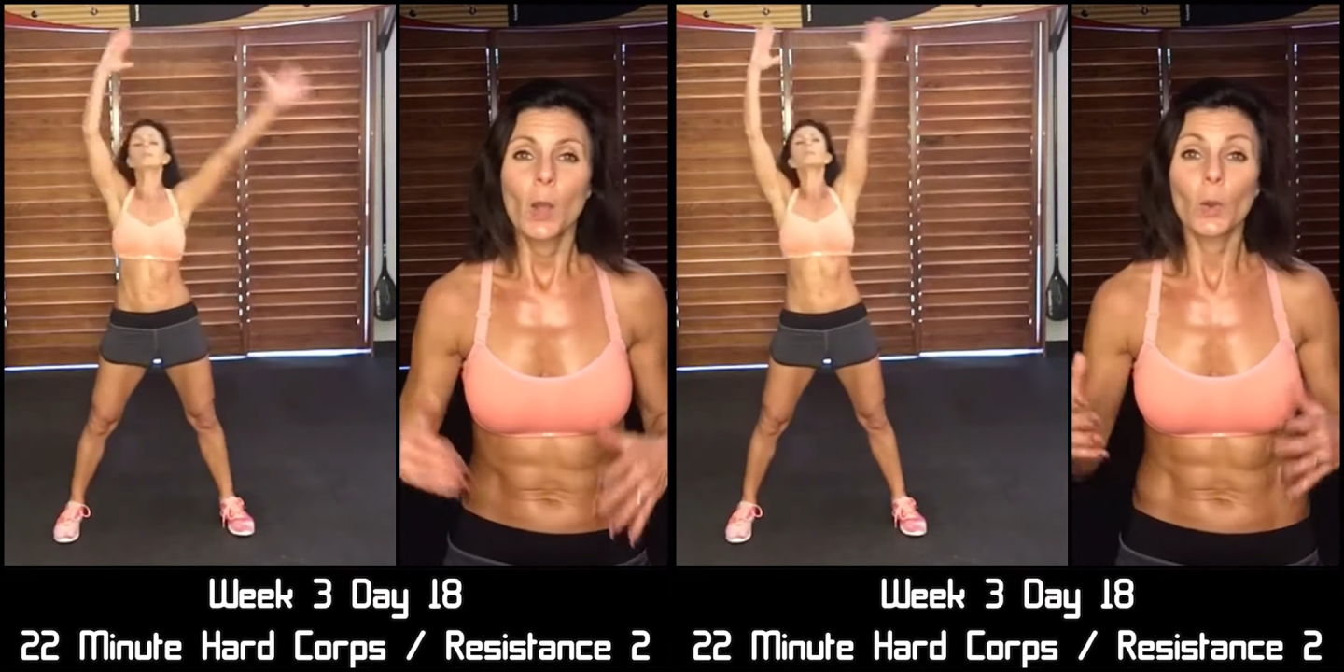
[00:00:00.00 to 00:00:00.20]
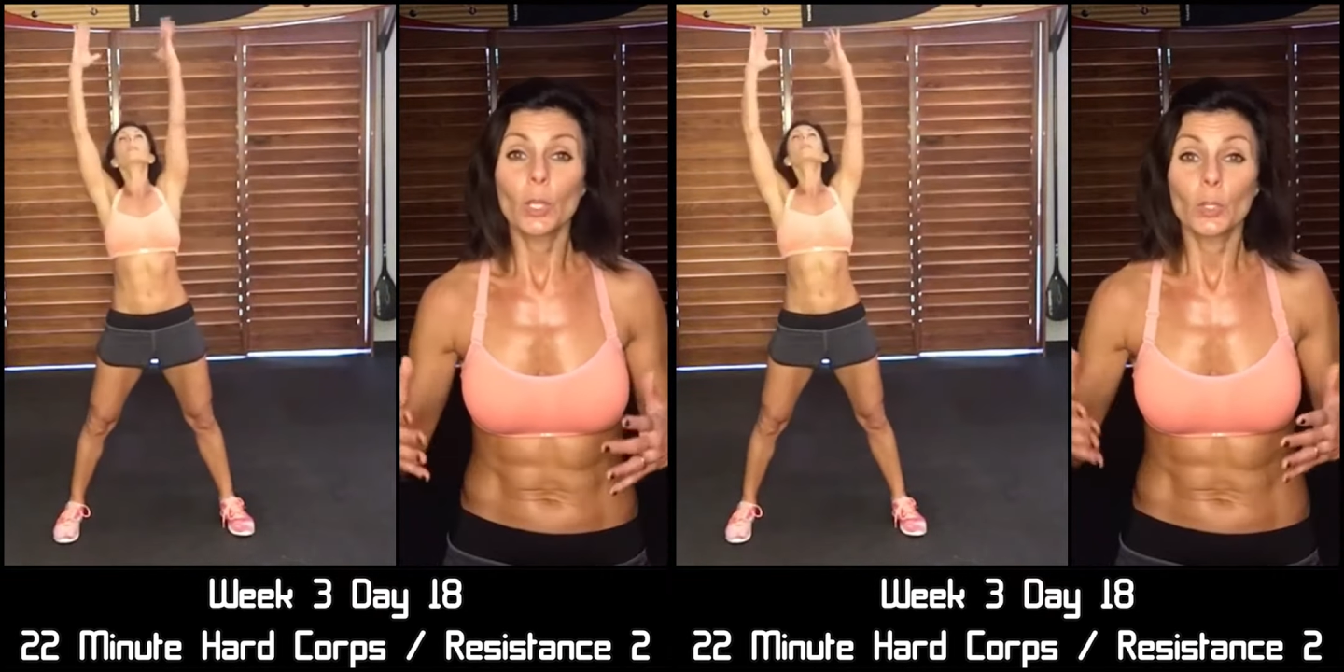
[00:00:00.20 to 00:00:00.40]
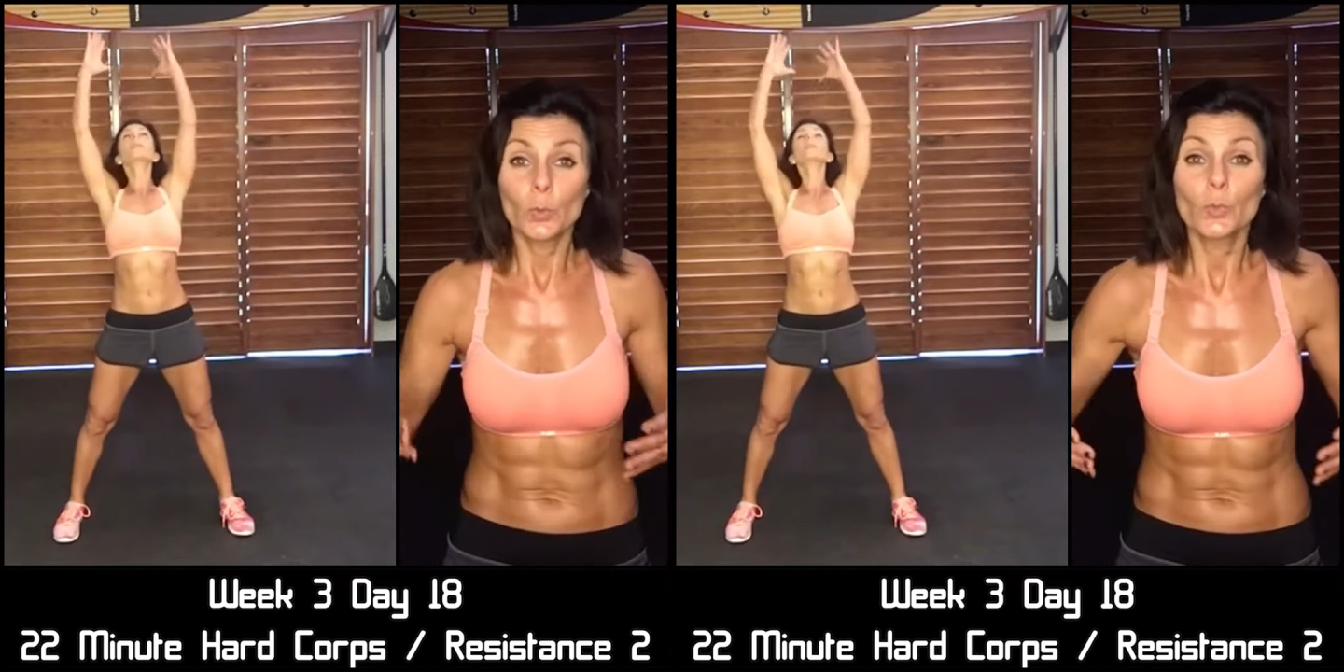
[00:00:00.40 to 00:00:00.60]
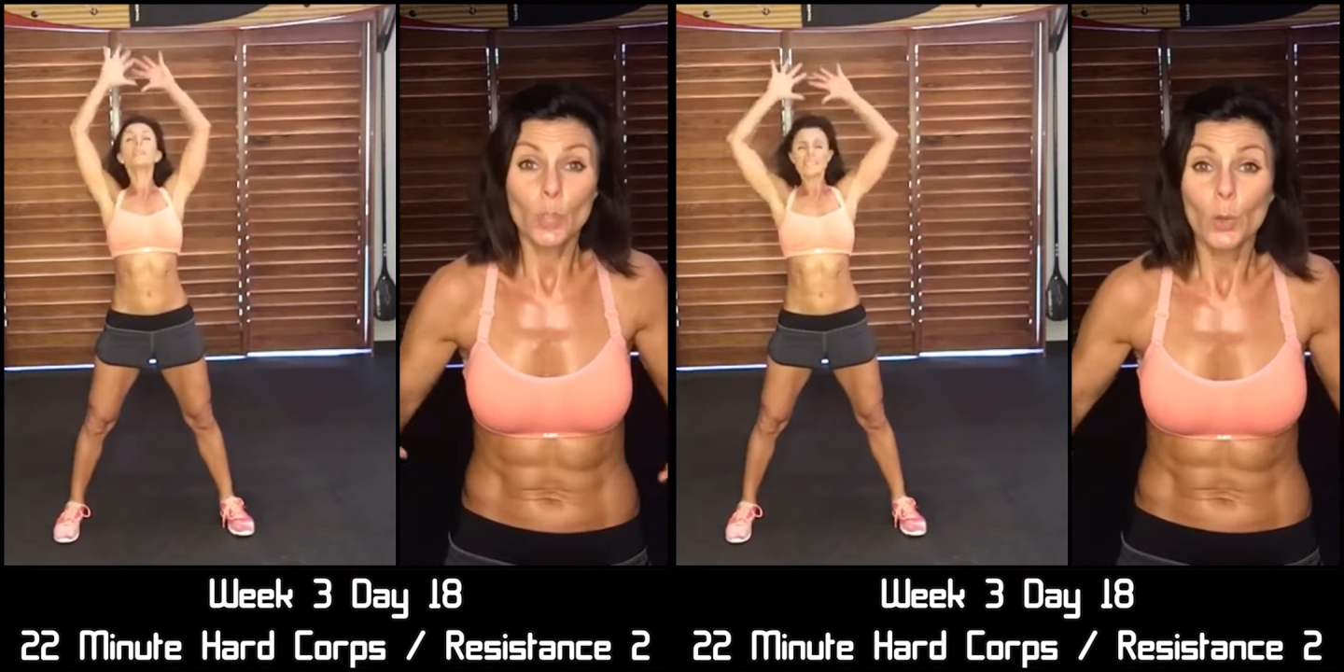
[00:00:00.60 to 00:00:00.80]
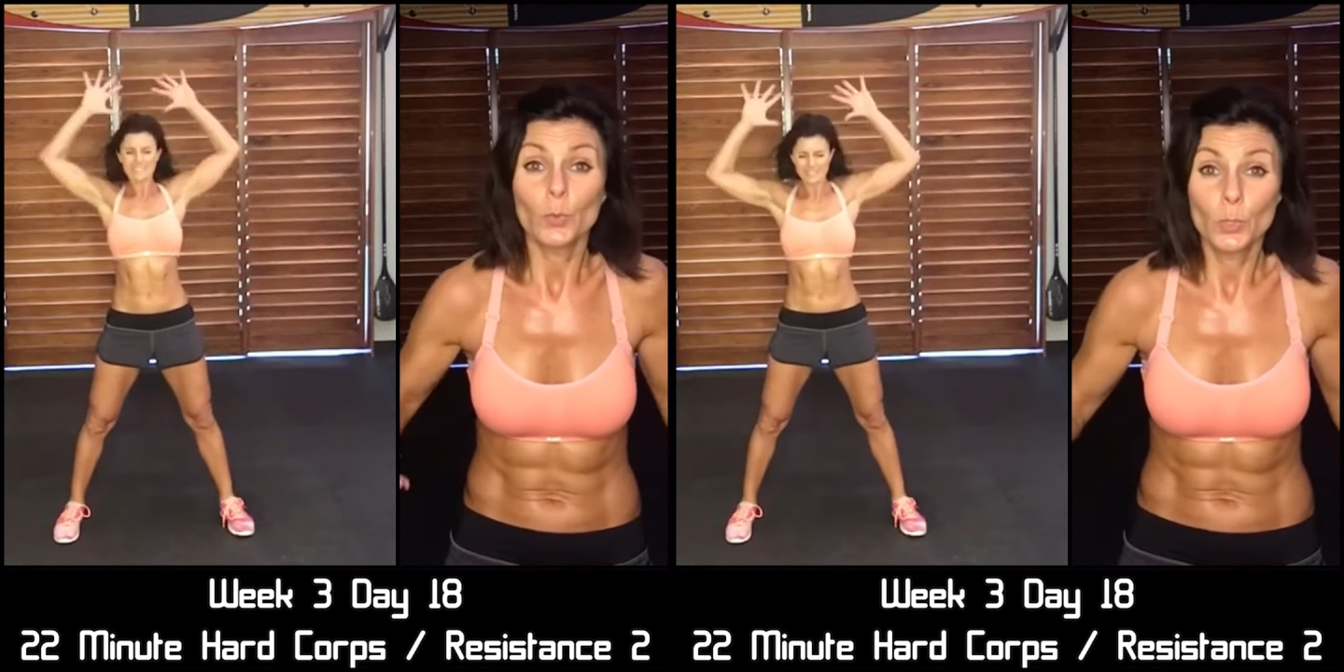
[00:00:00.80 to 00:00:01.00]
or you
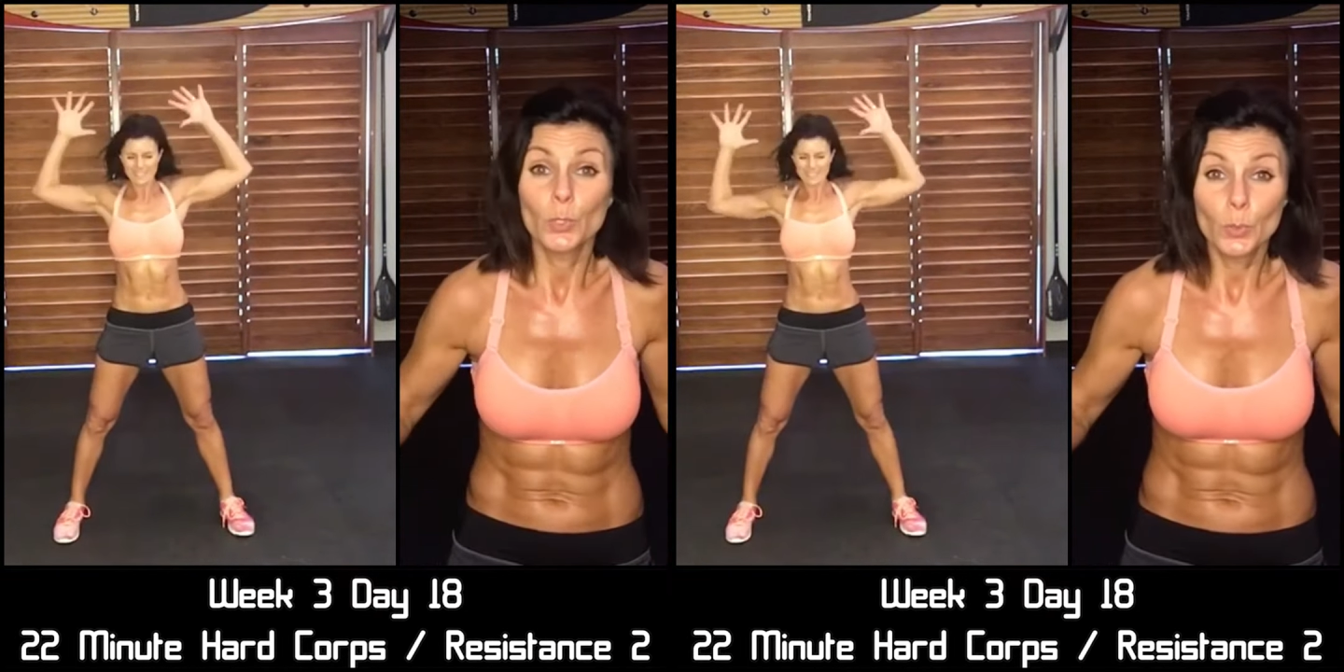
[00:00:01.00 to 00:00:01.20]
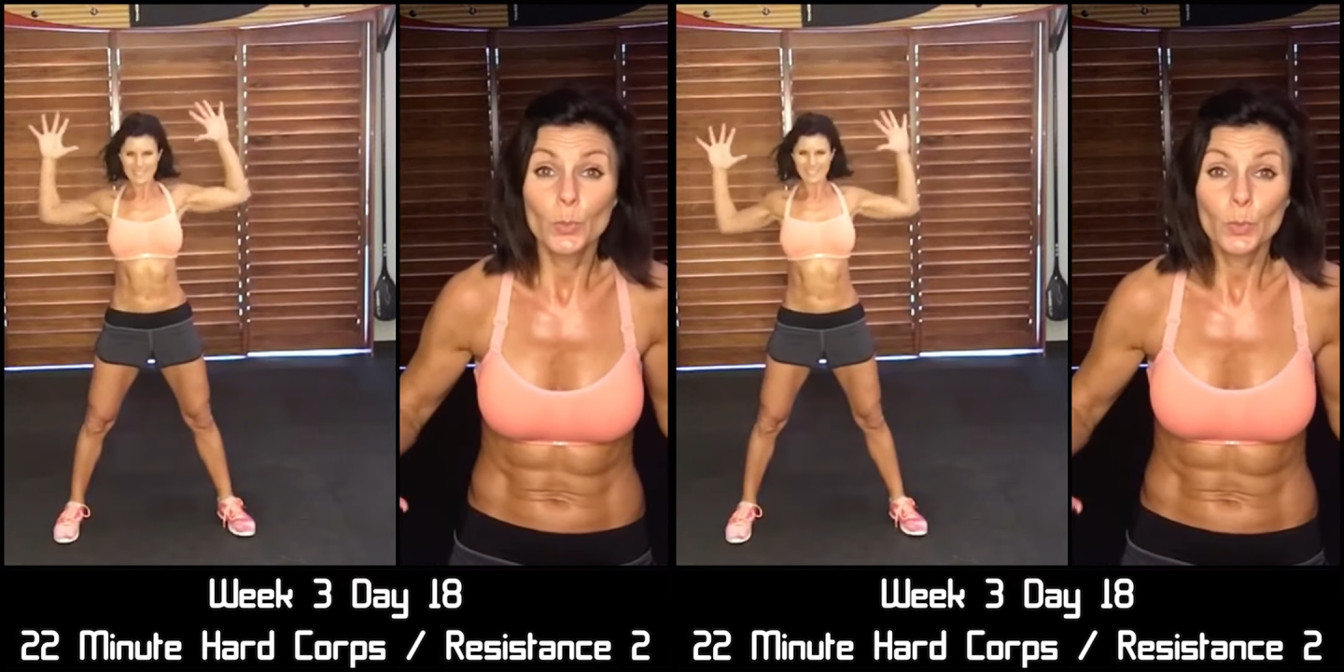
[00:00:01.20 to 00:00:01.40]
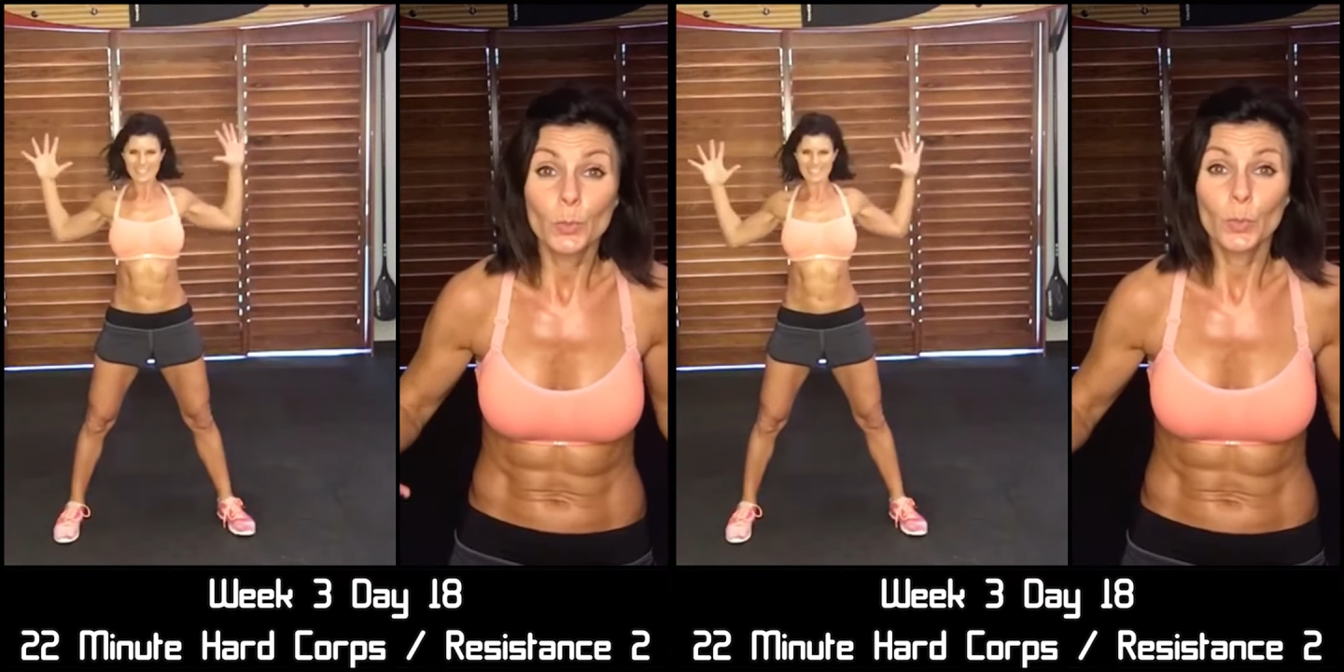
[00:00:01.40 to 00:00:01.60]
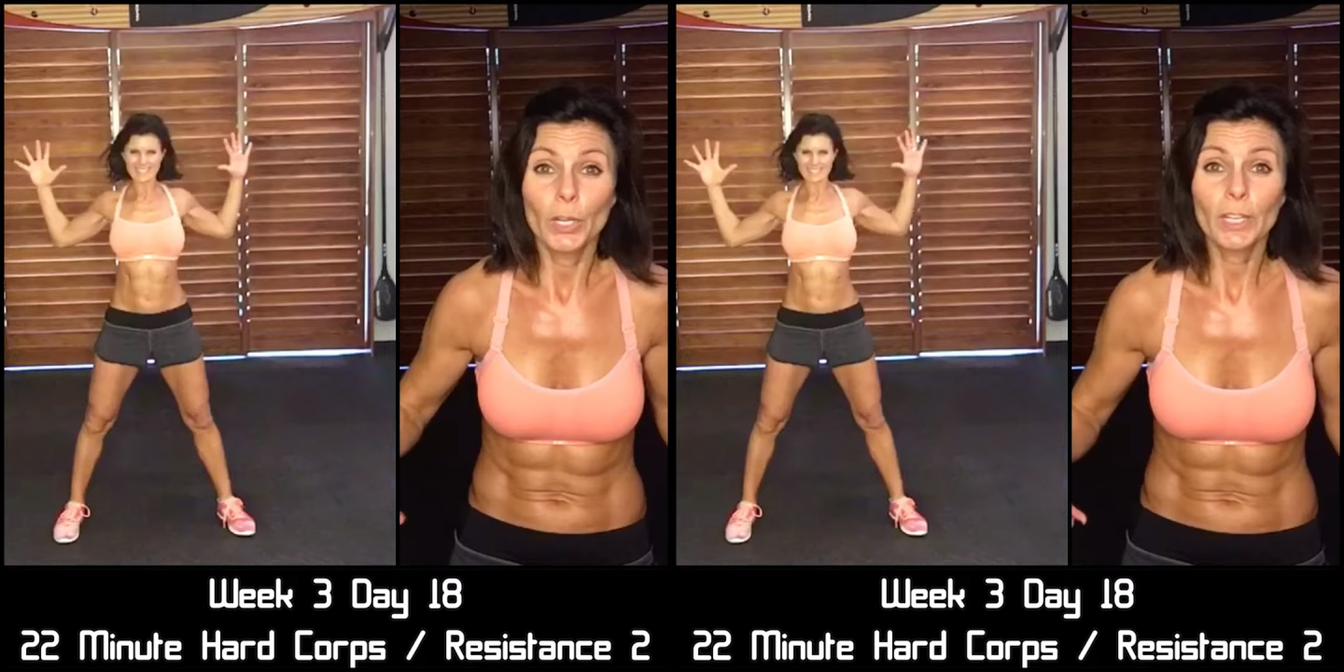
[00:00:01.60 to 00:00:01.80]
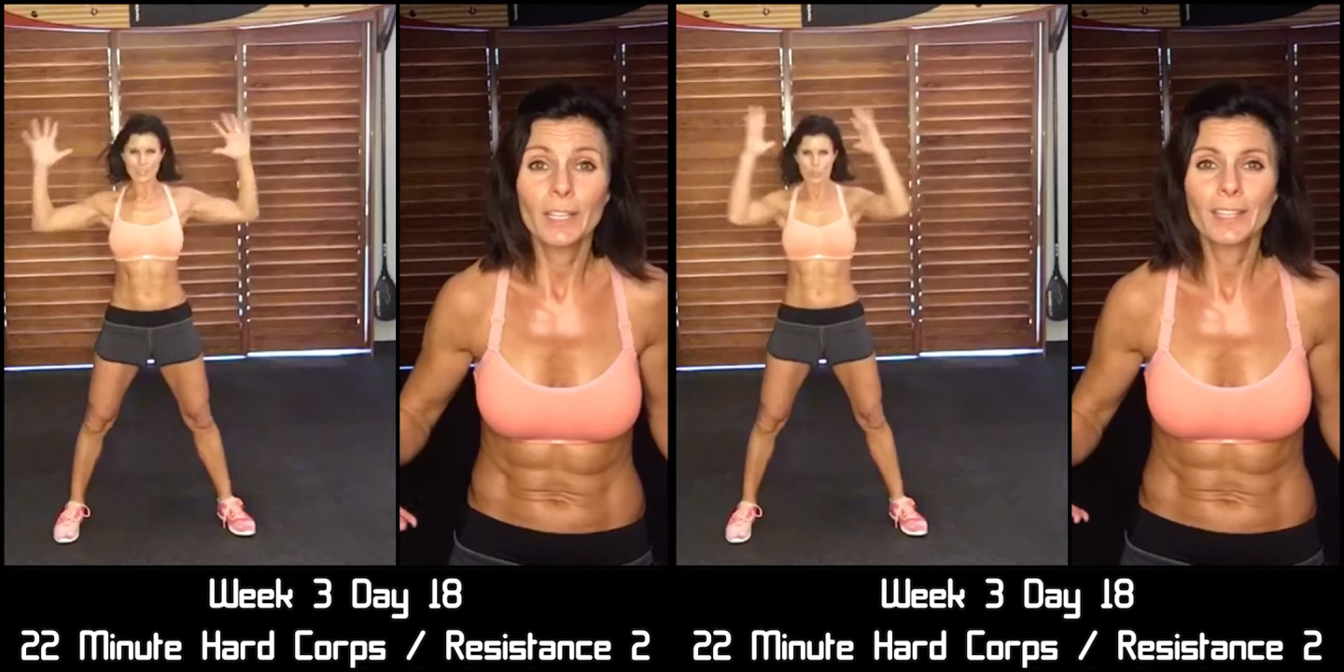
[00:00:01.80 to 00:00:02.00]
don't do the
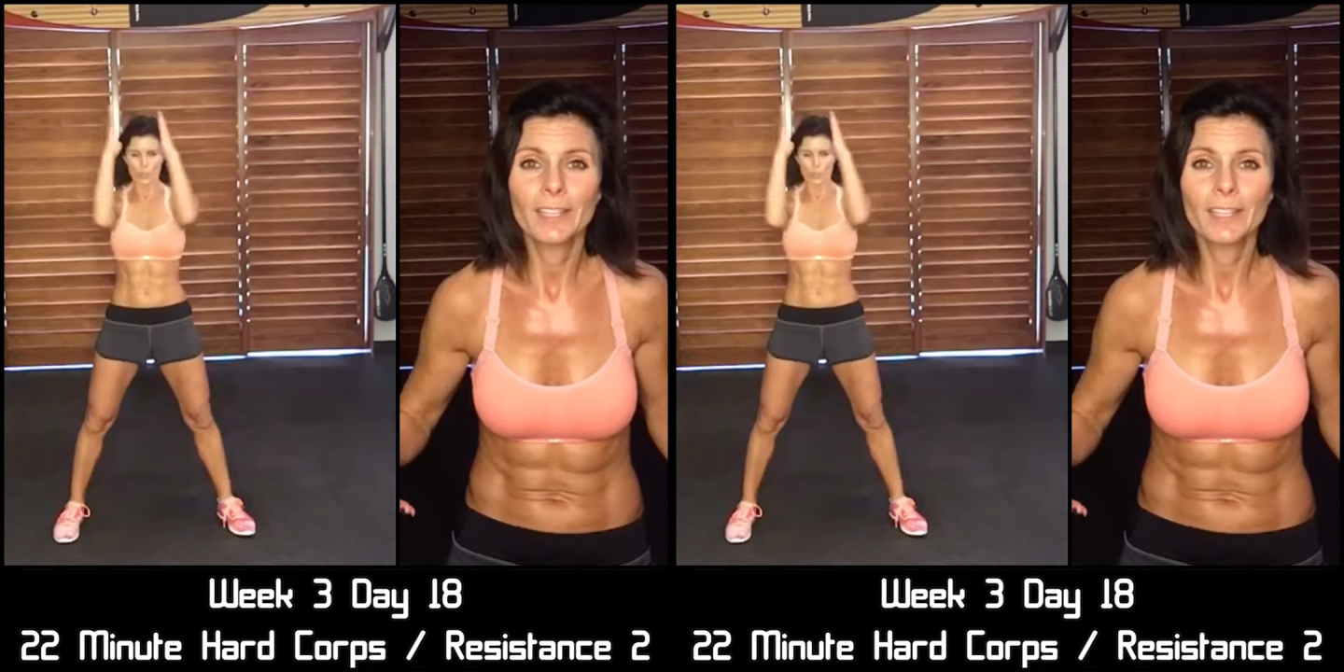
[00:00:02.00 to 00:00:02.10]
work,